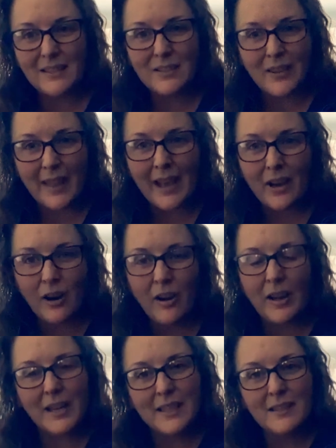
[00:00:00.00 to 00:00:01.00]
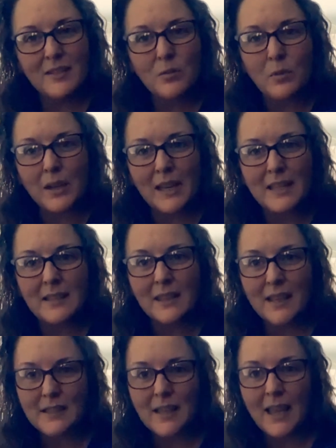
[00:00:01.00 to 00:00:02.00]
to their heart, listen to what it is that they're
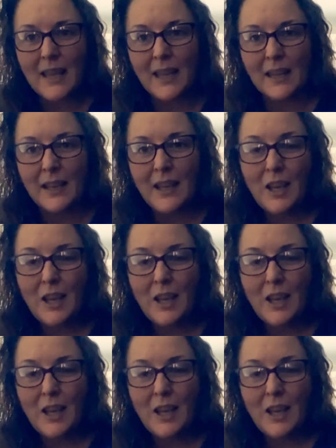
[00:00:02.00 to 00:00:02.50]
saying.